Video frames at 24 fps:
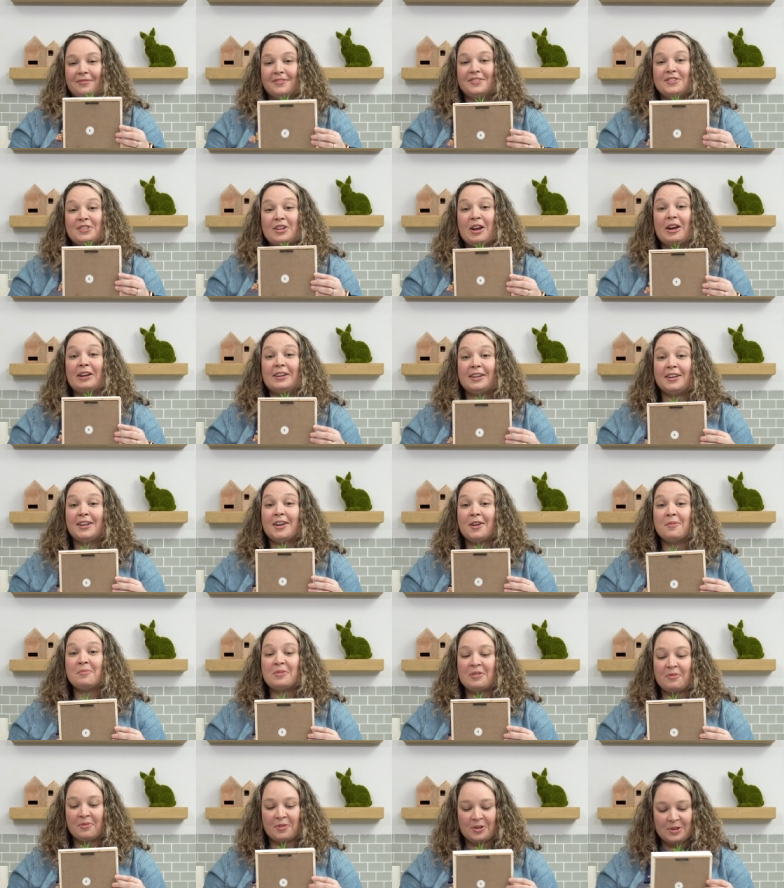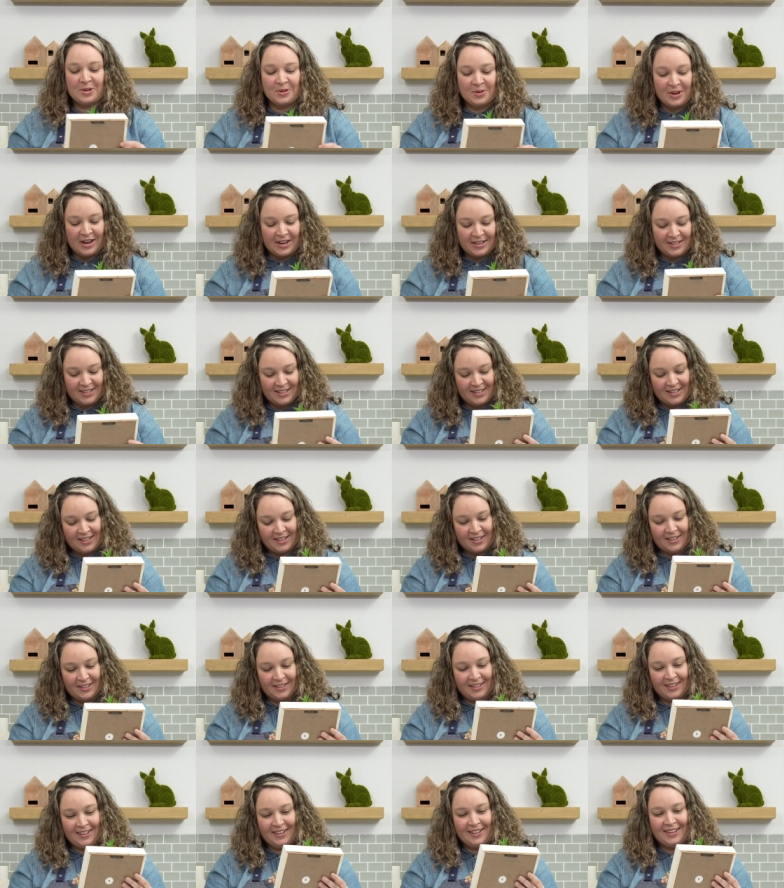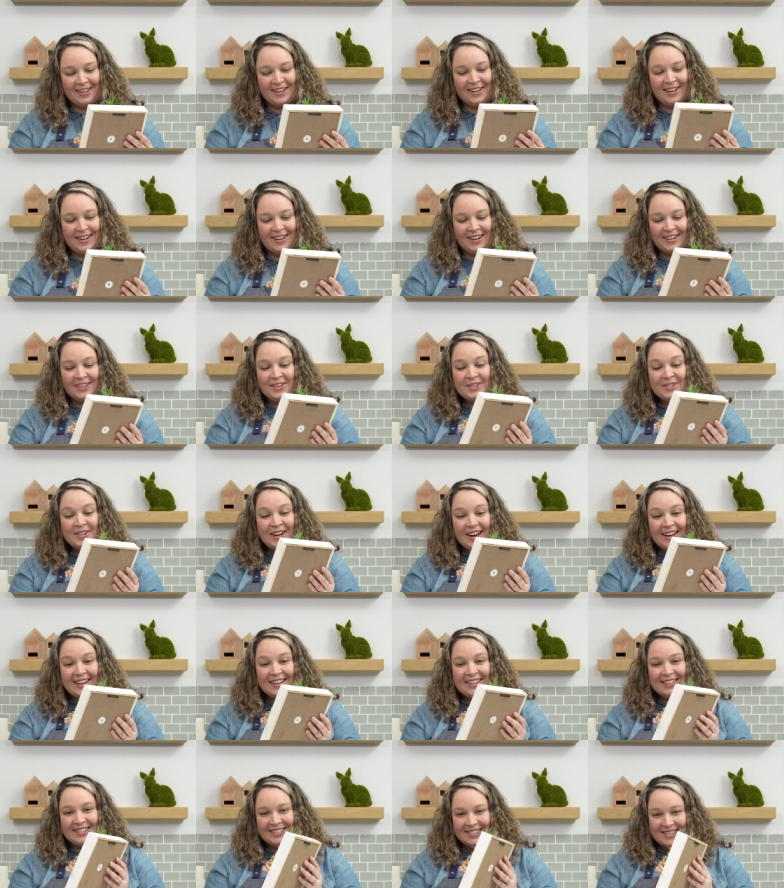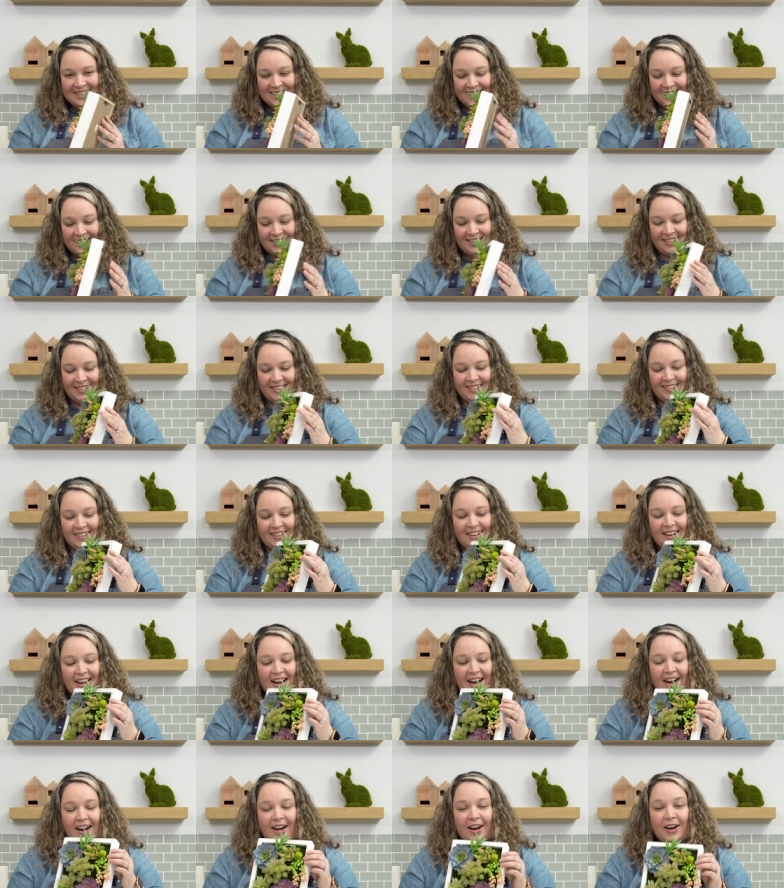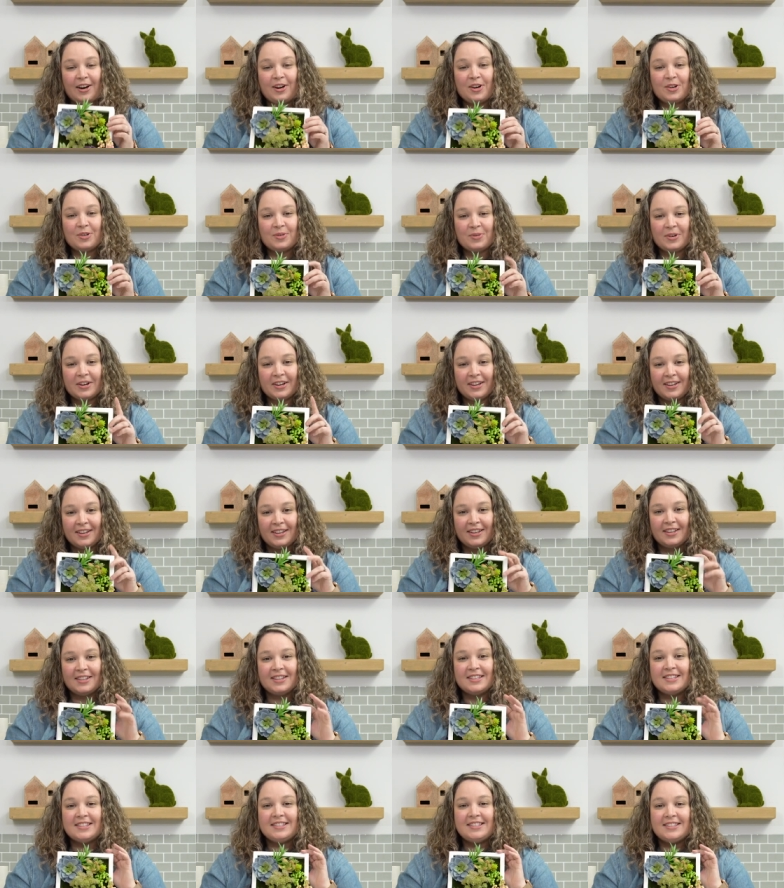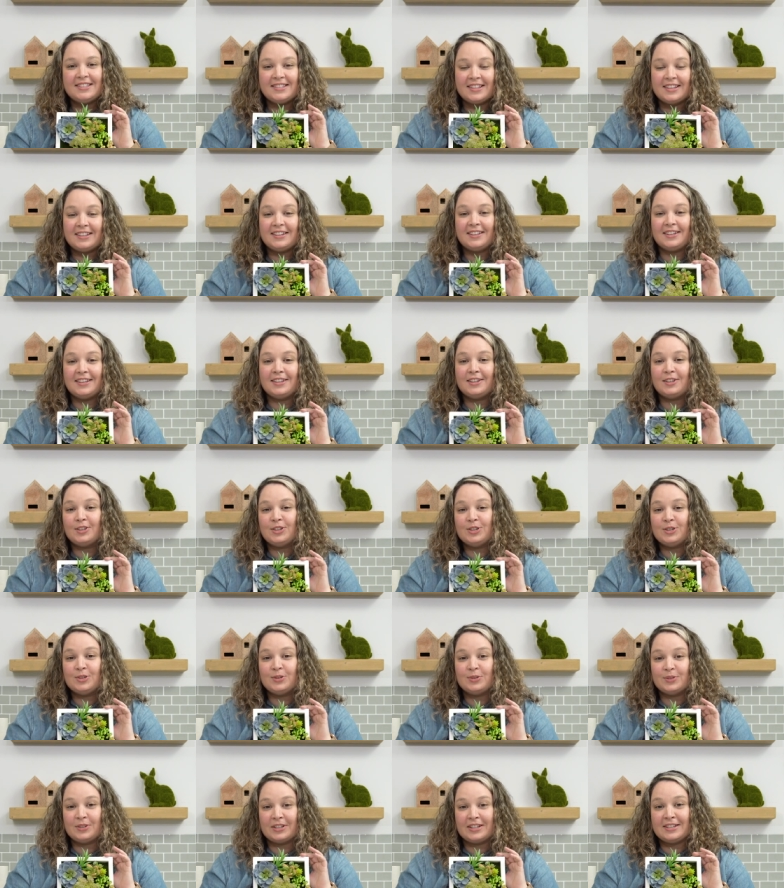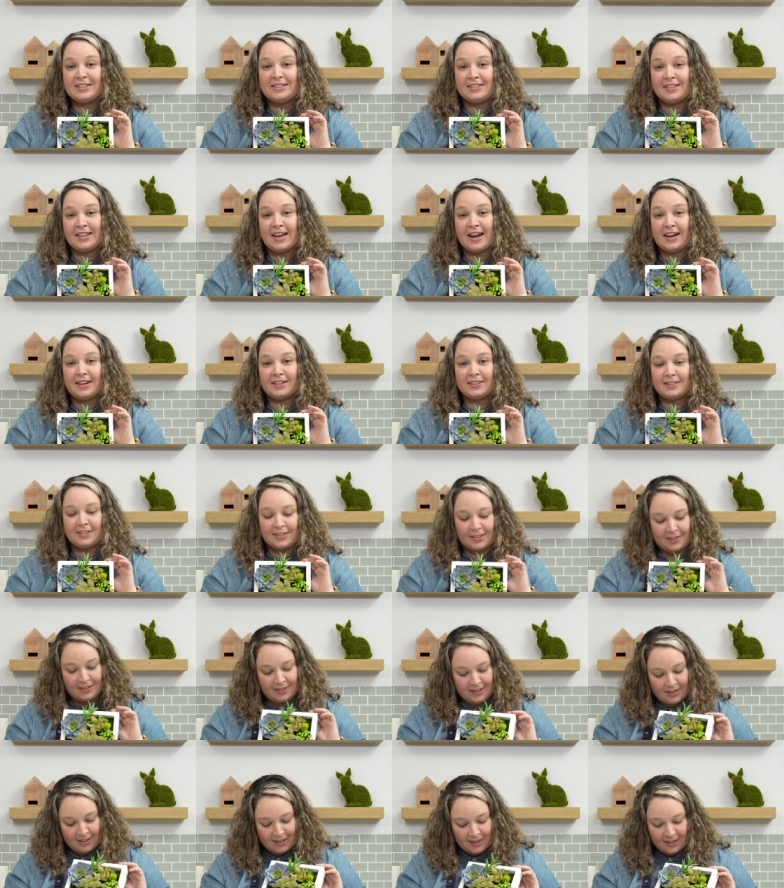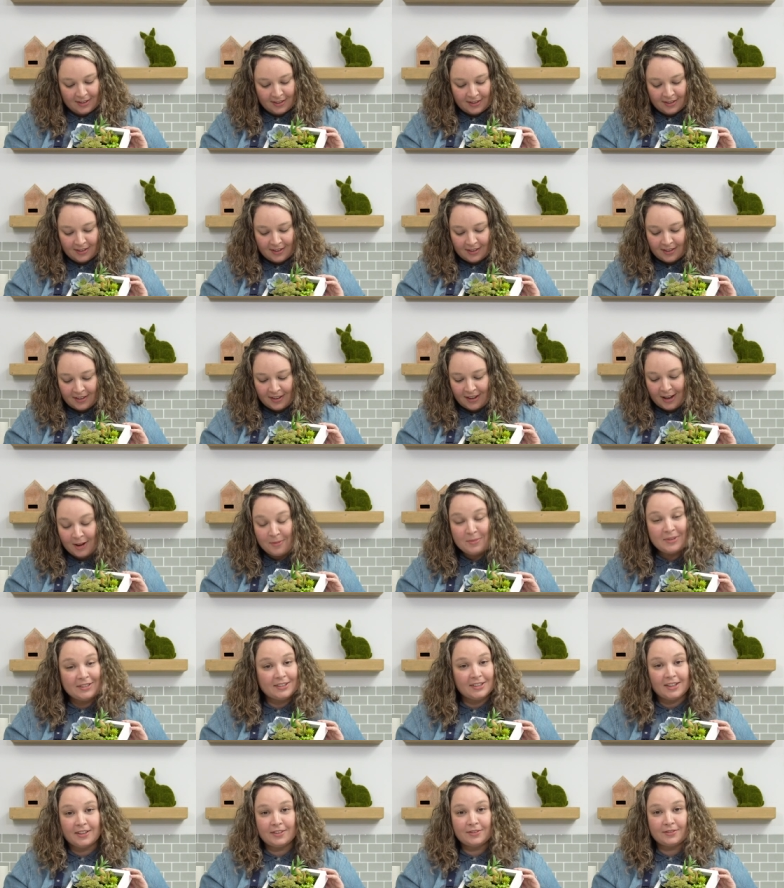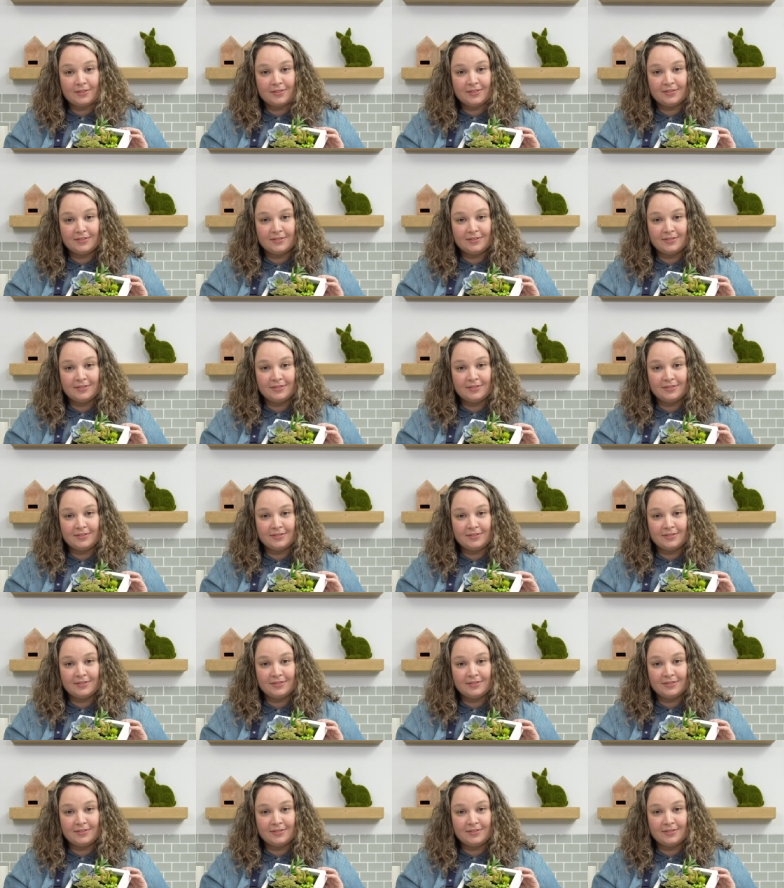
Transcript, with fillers: checking it before you guys see it. You guys, how stinking cute is that? I'm in love.